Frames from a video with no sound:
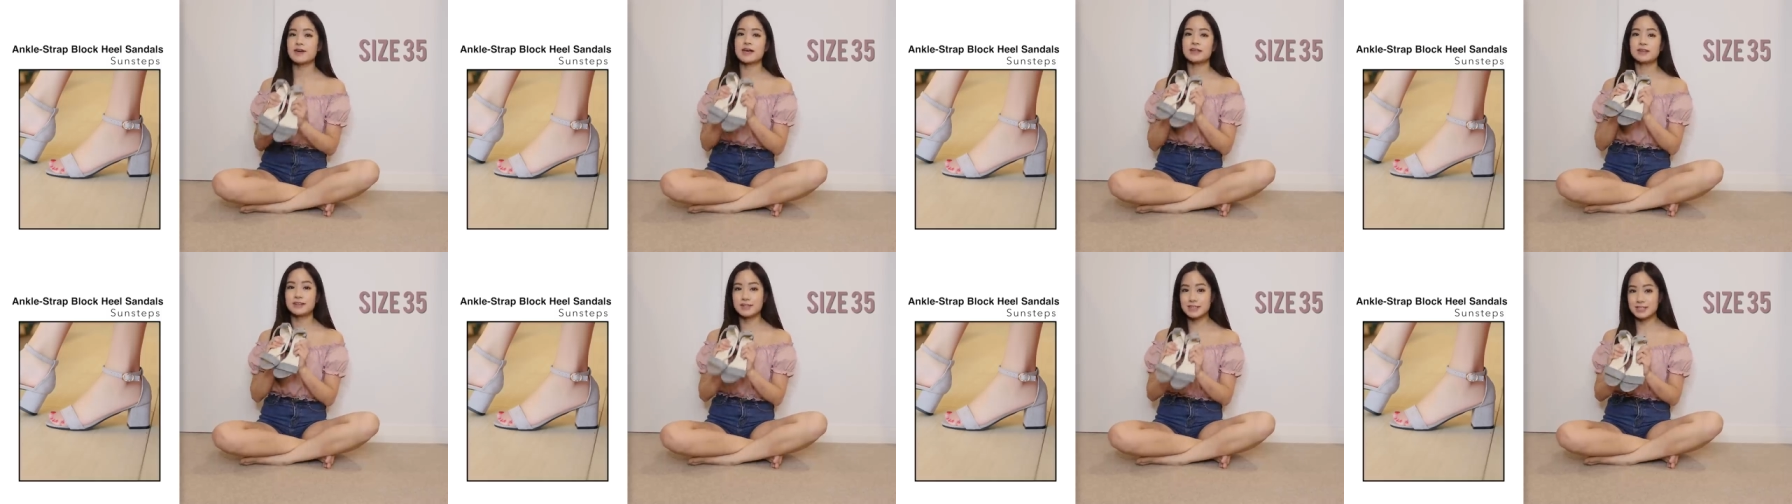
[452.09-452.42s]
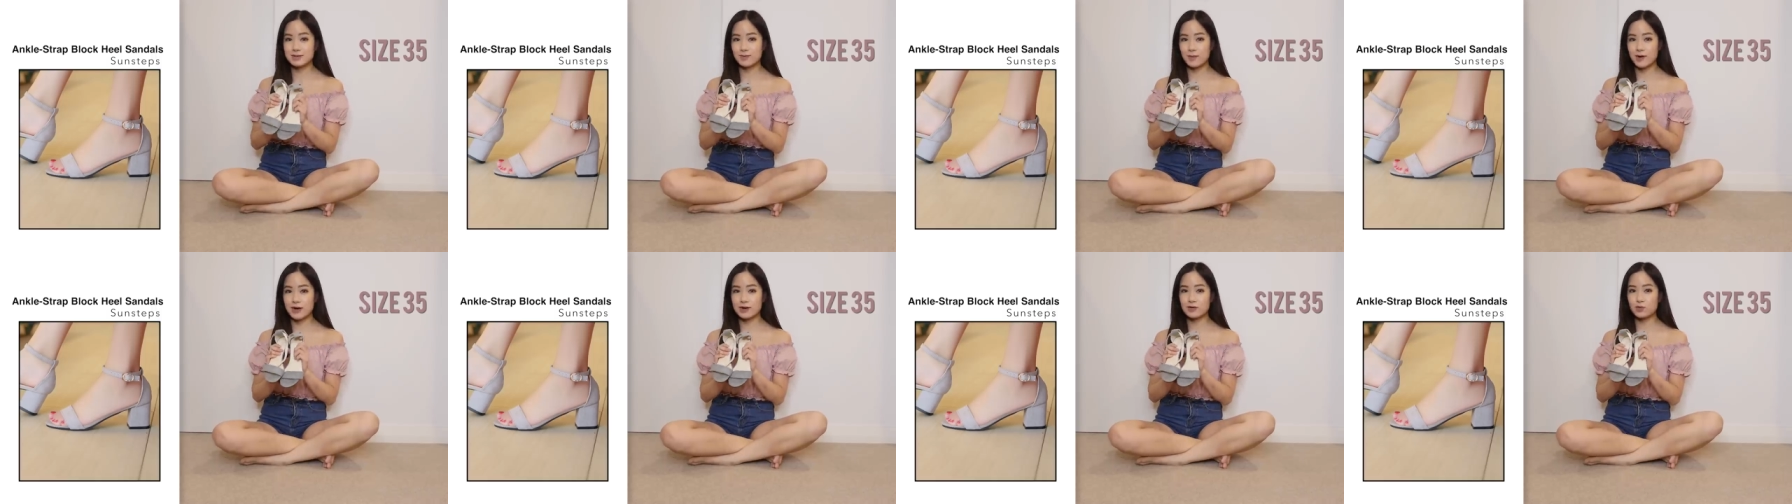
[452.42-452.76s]
and
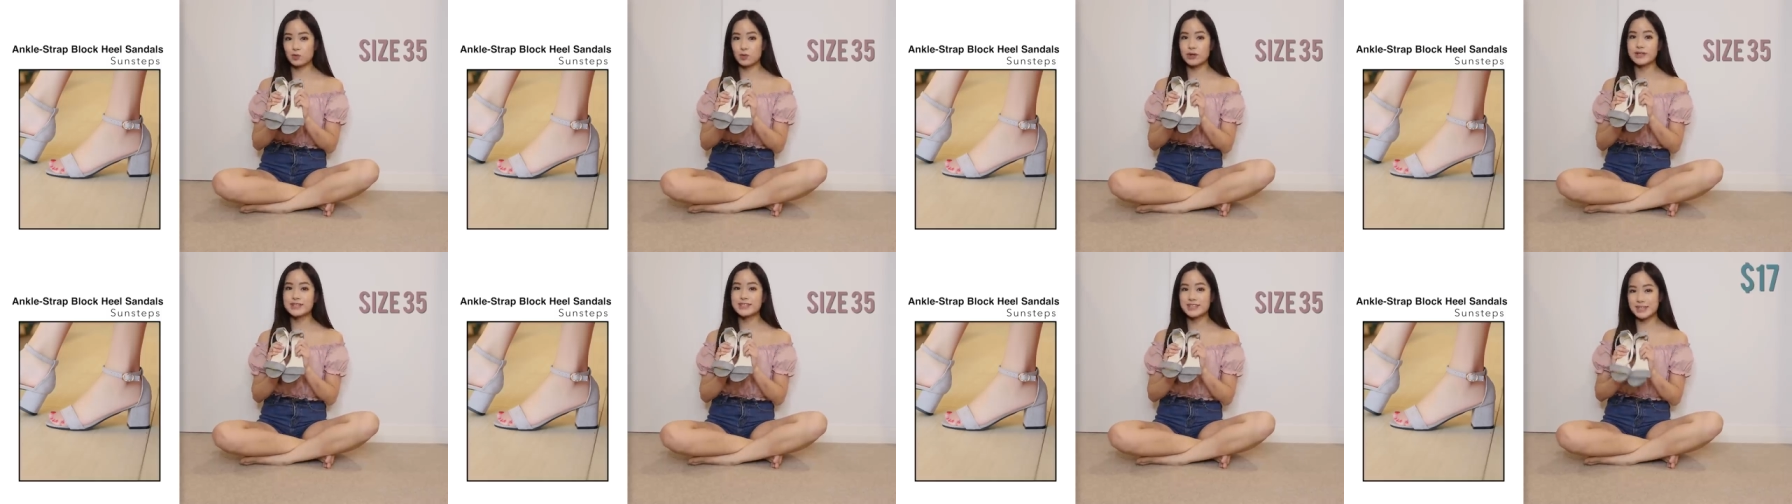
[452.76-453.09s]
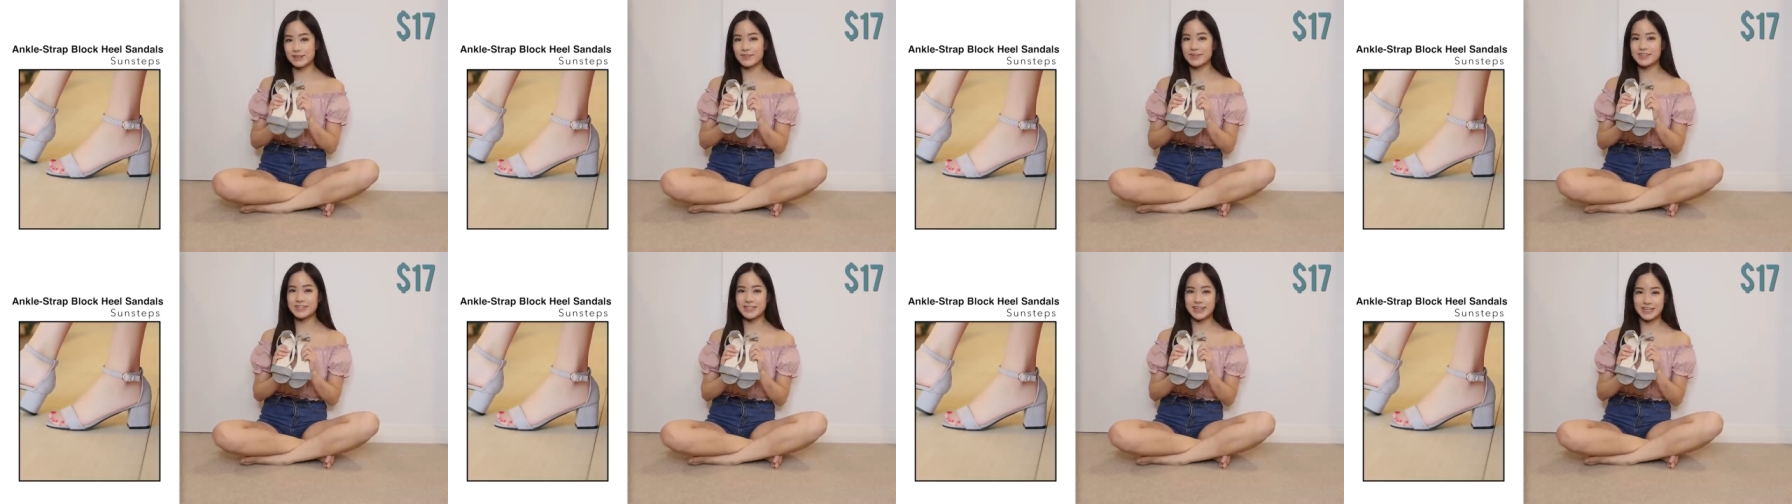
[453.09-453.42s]
this one was
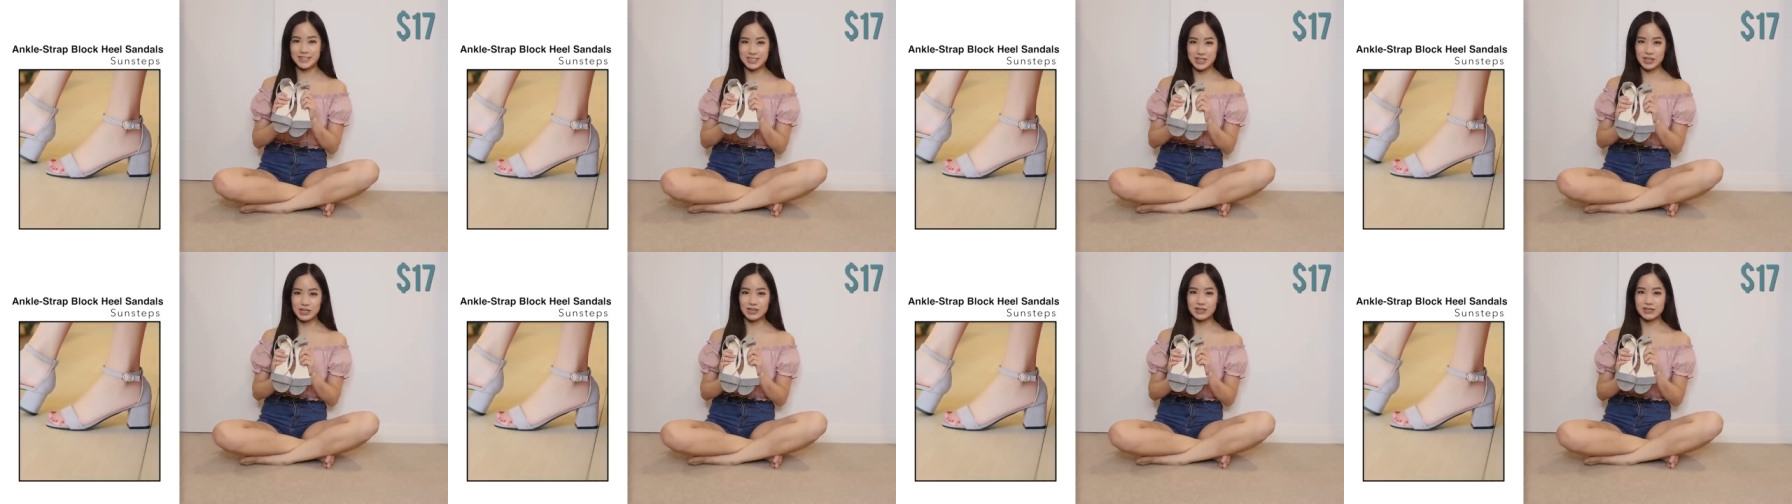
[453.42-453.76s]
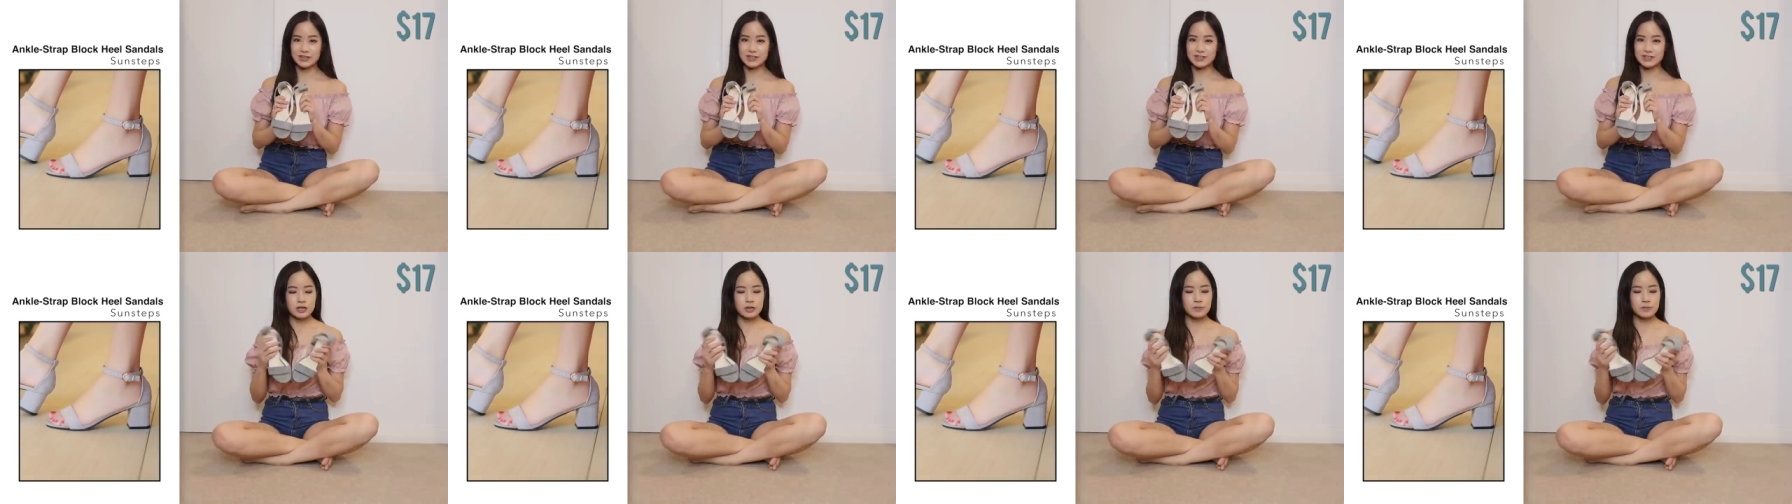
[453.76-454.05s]
$17.